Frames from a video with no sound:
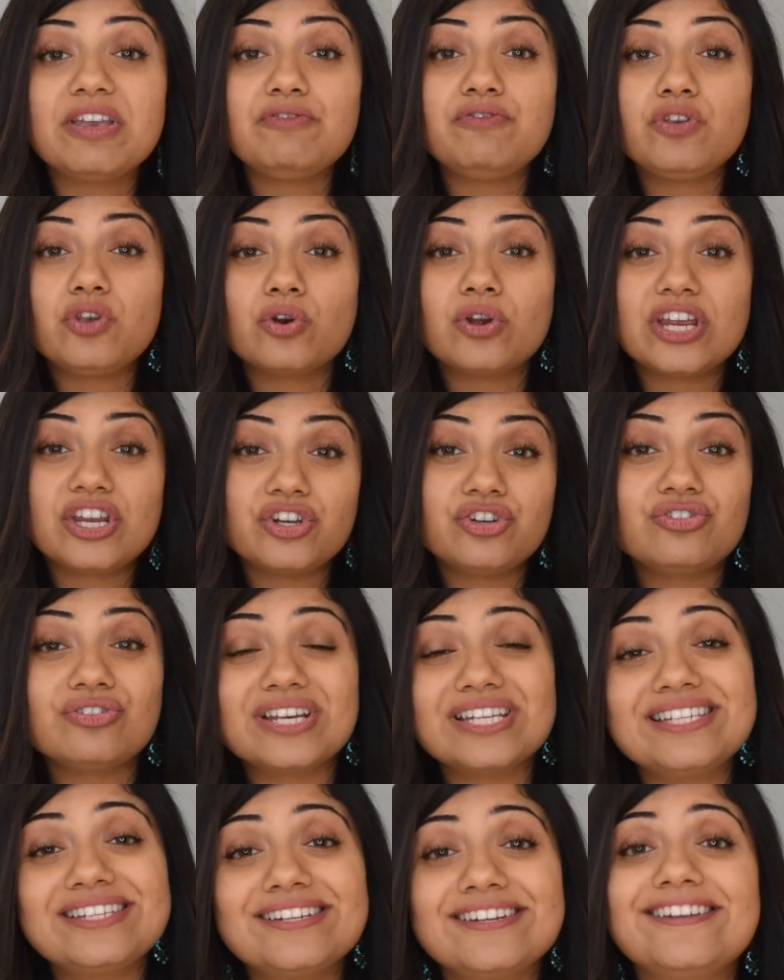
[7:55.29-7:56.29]
if you're
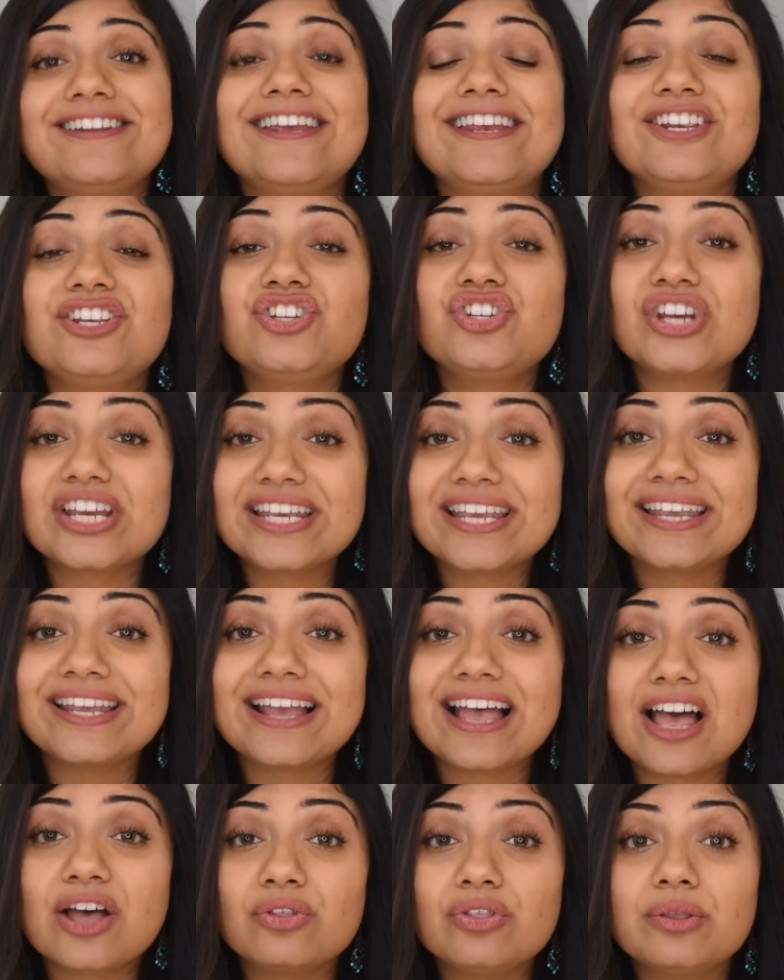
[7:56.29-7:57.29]
interested in checking
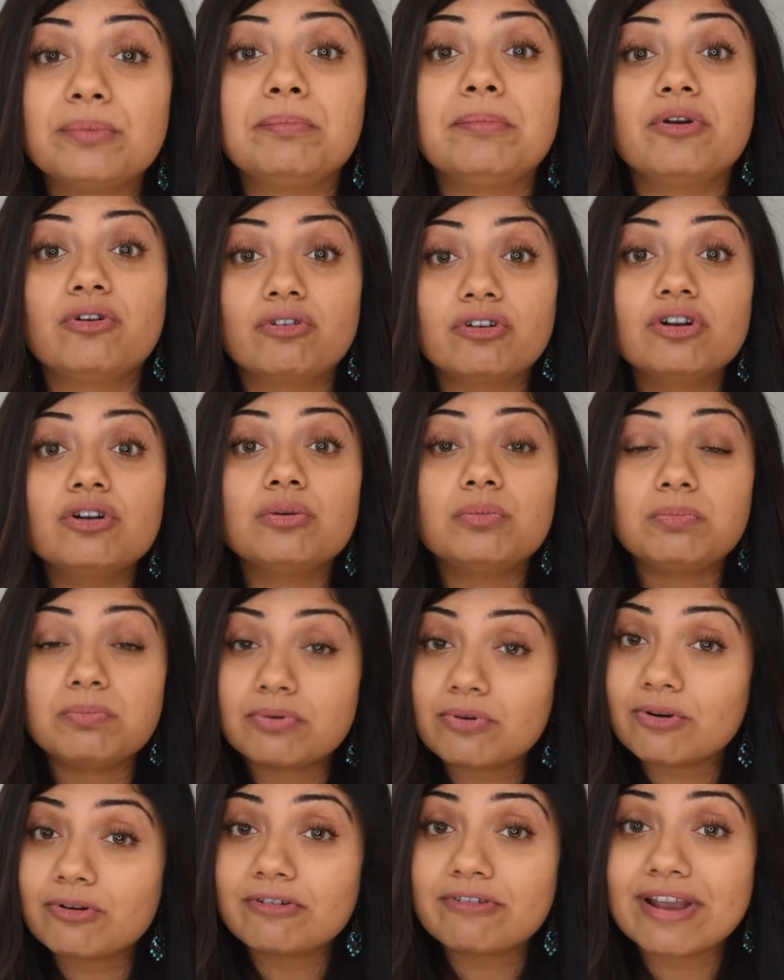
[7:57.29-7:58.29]
out the miracle
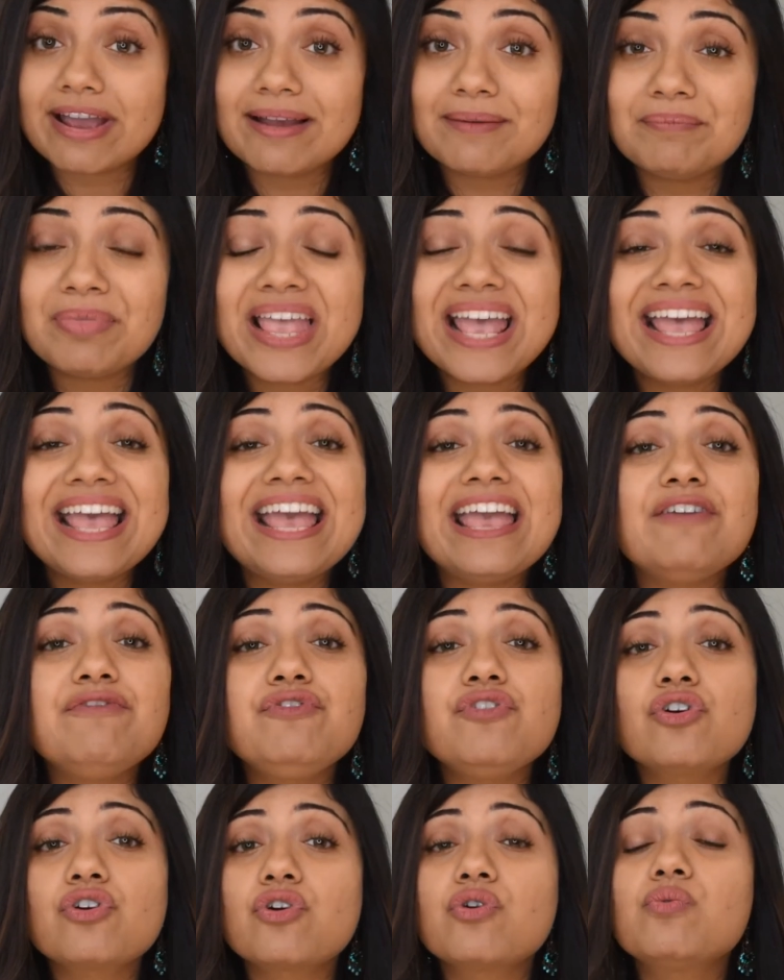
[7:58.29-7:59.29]
program.
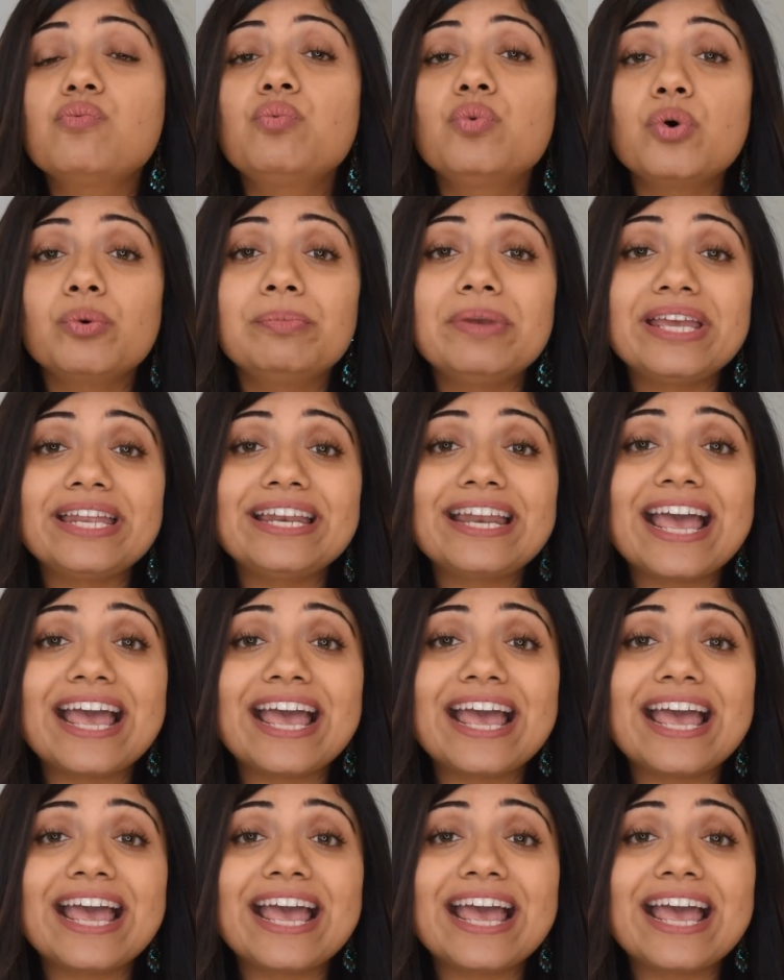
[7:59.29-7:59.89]
If you're a woman